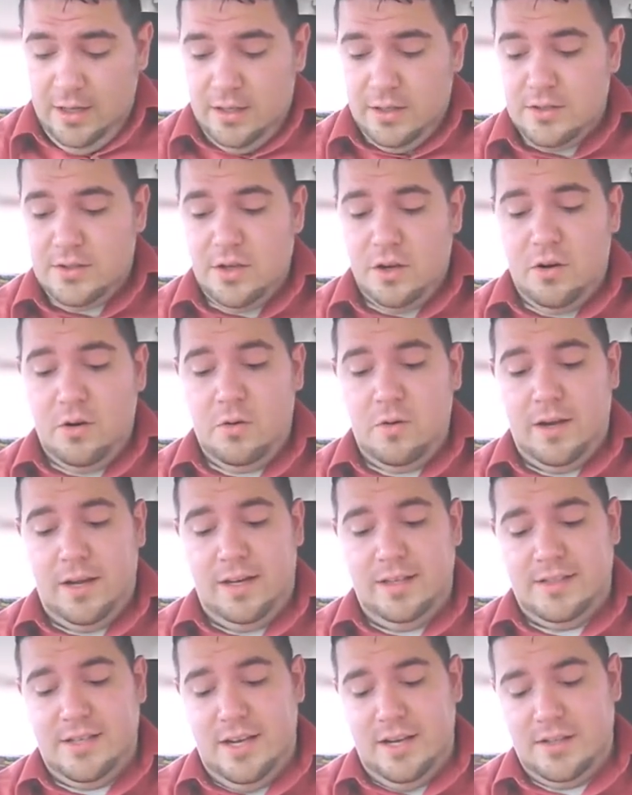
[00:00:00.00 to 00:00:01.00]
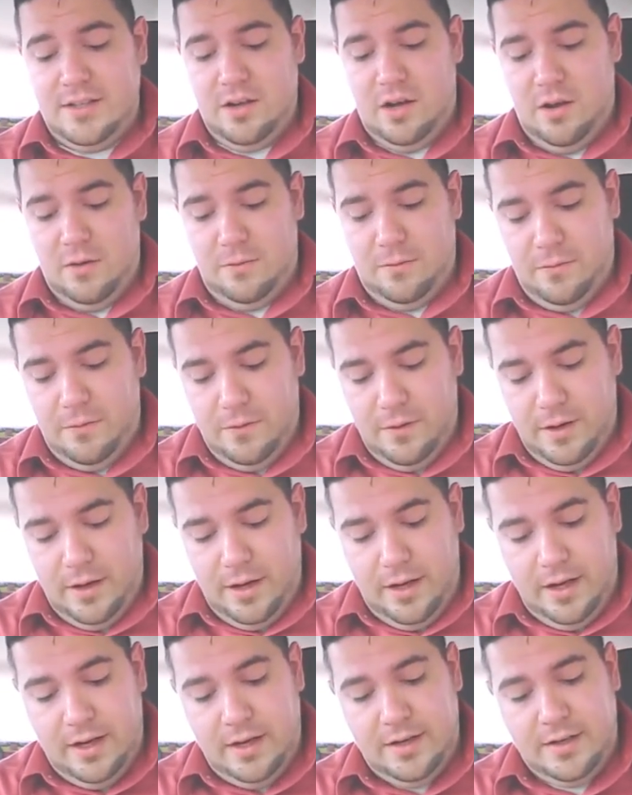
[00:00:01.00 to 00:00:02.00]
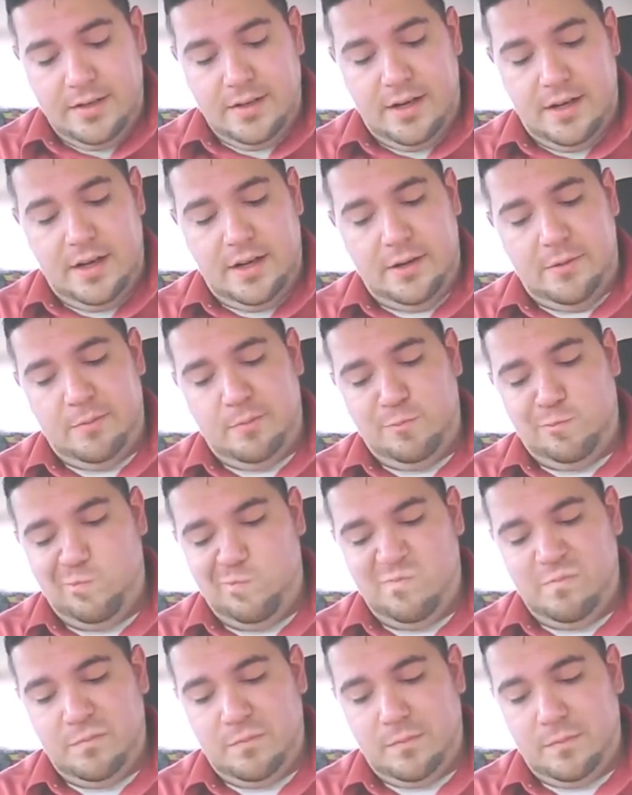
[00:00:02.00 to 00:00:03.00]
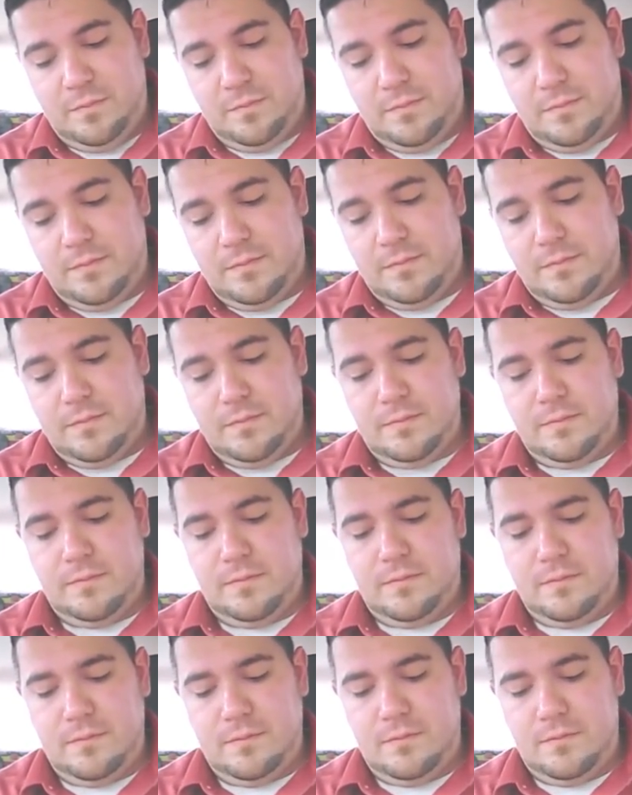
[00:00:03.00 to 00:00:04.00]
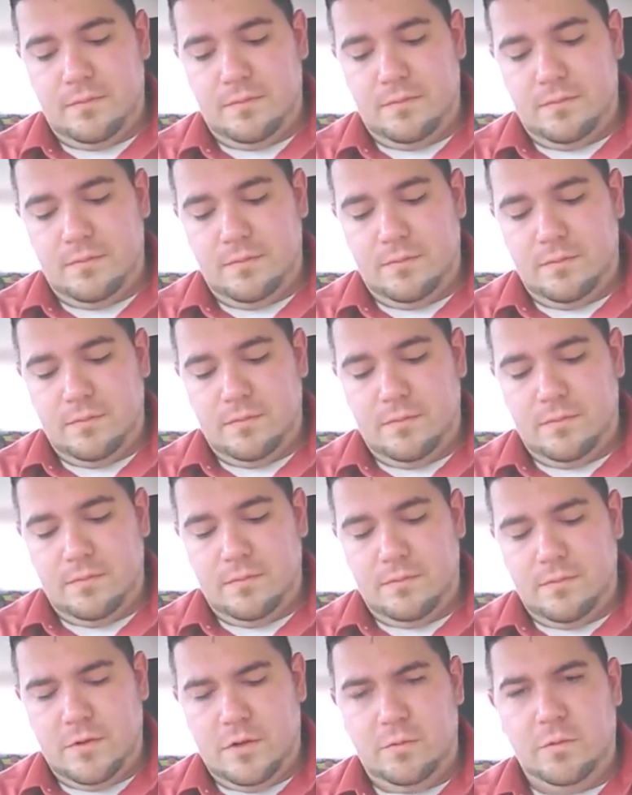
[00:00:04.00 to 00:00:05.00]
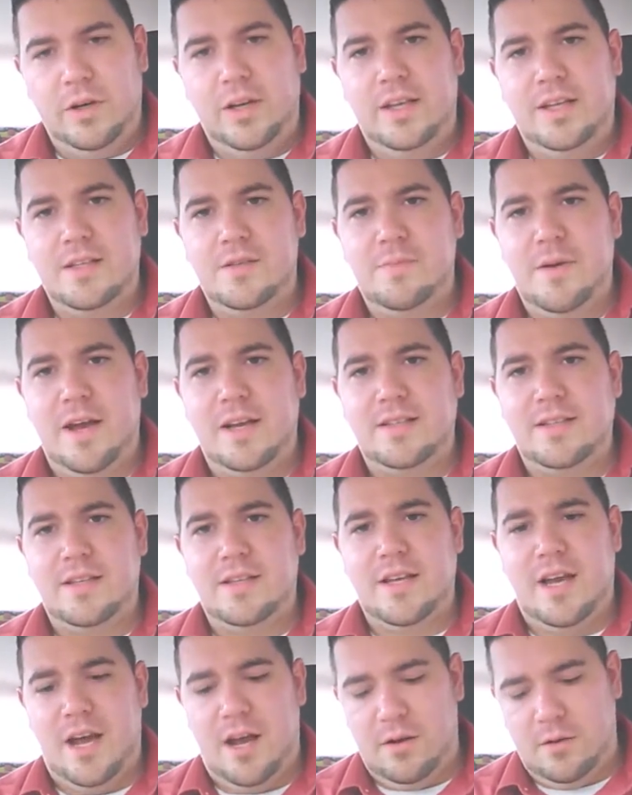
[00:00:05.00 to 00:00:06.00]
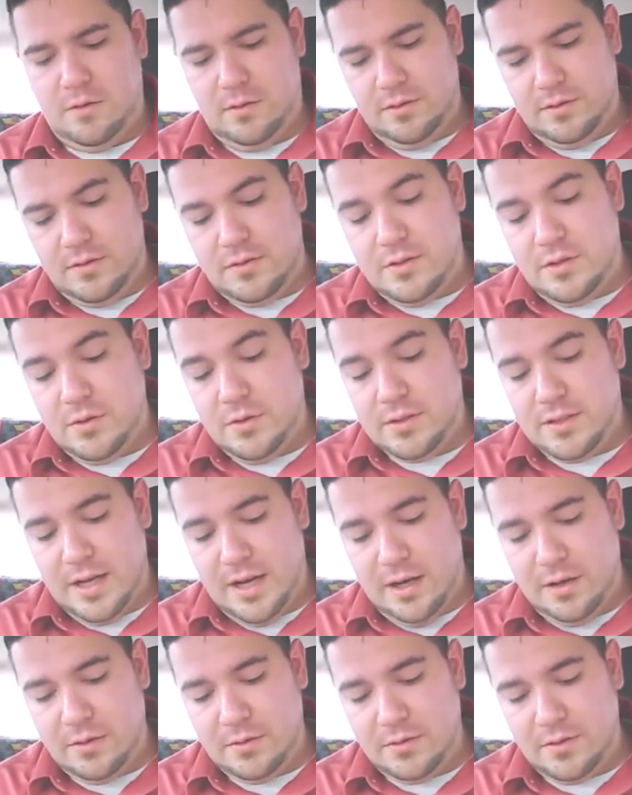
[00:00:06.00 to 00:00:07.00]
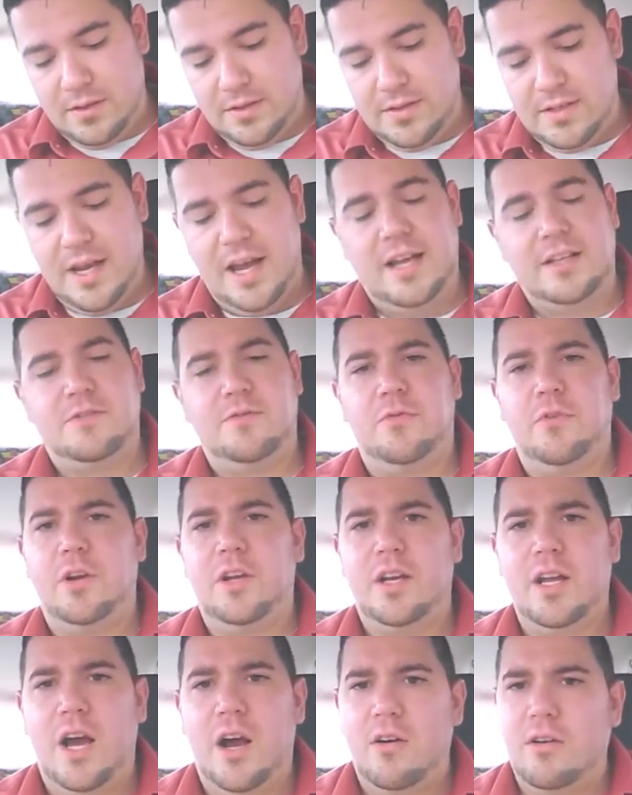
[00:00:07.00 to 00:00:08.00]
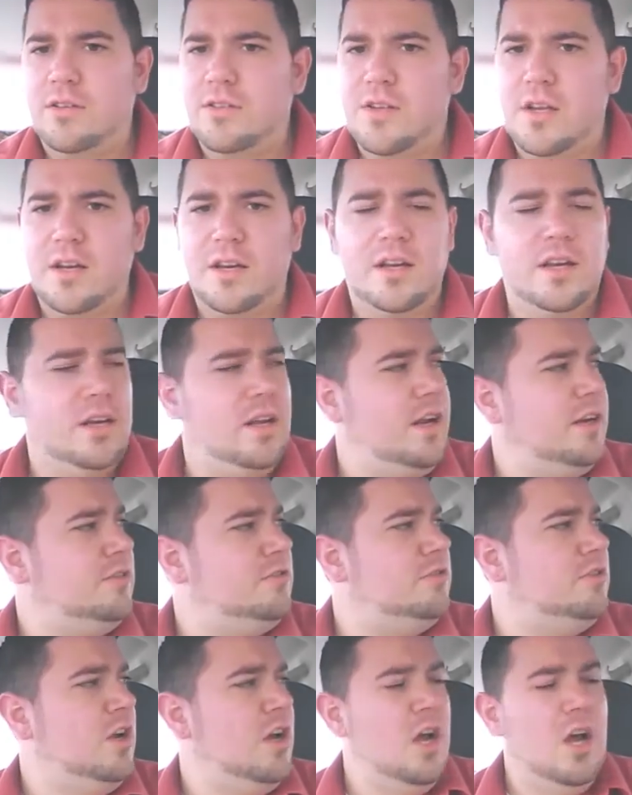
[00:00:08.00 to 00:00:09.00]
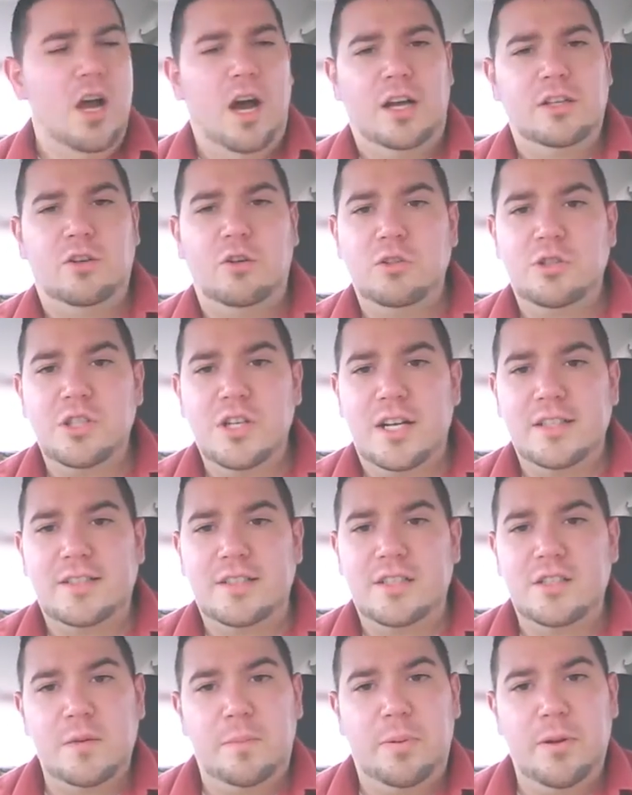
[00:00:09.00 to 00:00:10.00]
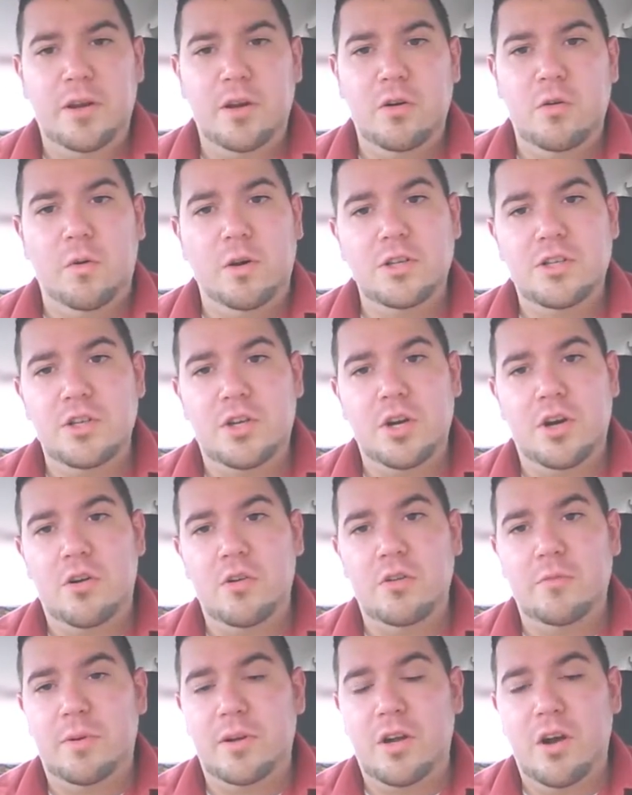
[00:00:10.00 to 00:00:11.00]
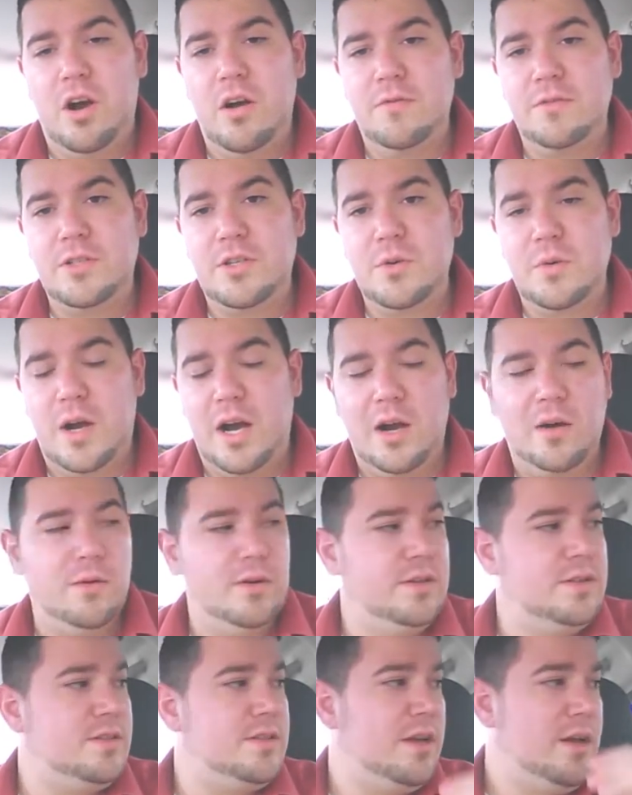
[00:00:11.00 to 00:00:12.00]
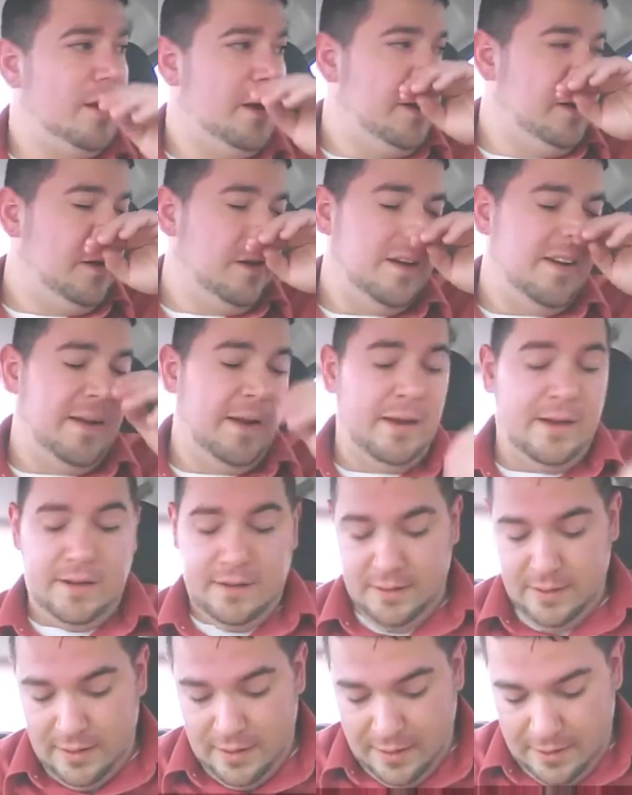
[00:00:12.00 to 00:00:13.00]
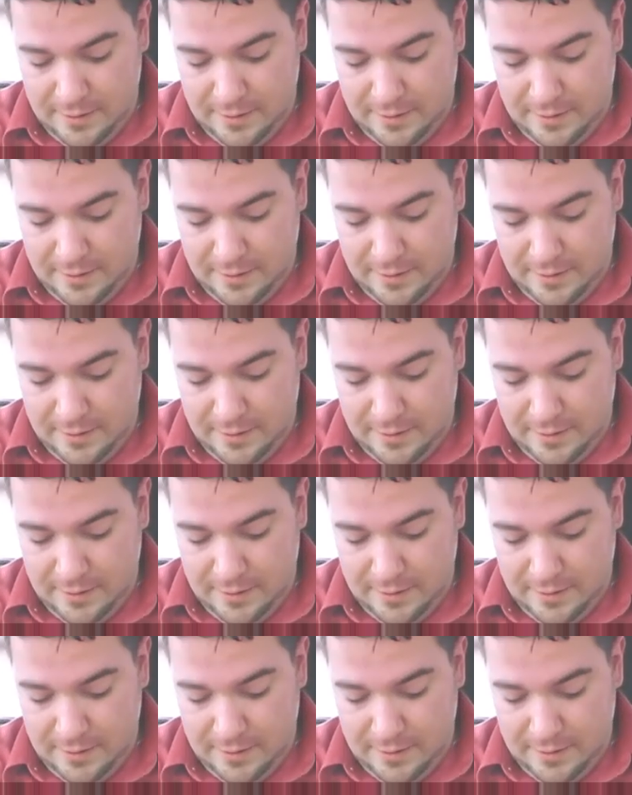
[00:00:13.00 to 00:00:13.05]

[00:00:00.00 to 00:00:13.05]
So Eddie takes off, and, when he gets back to his house, his dad's freaking out. He said, I told you not to disappear. Where'd you go? You've been gone for 2 hours." And,